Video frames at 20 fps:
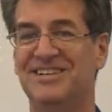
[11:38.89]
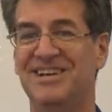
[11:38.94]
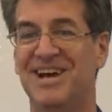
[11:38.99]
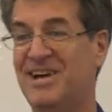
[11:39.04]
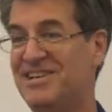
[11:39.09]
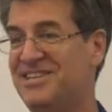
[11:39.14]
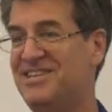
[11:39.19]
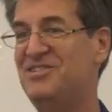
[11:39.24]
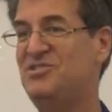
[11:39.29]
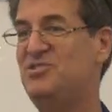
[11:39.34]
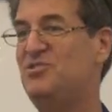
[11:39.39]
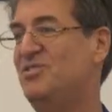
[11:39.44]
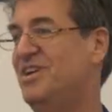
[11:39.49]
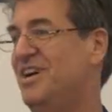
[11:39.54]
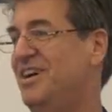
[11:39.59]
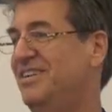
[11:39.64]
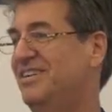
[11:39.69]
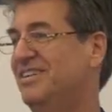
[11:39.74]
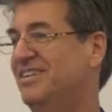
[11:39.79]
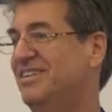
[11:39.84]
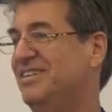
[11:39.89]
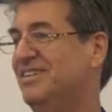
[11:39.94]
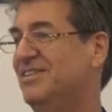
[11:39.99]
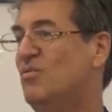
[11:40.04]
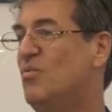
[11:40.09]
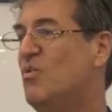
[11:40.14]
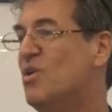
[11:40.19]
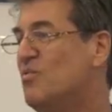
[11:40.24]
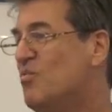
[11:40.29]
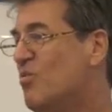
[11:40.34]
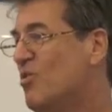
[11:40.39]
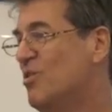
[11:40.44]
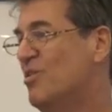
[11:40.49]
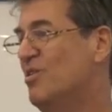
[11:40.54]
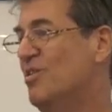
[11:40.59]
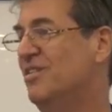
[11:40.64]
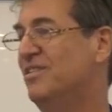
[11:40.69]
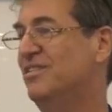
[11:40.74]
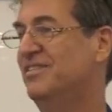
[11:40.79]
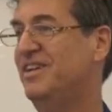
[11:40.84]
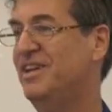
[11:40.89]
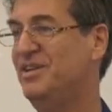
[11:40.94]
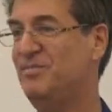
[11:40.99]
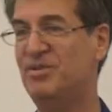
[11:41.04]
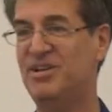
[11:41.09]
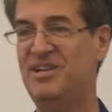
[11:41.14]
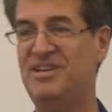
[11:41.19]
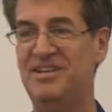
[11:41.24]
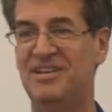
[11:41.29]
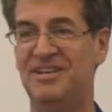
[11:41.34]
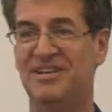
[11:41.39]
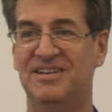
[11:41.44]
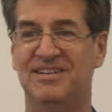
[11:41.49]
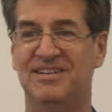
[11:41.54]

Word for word: I kid you not. One word. Anybody?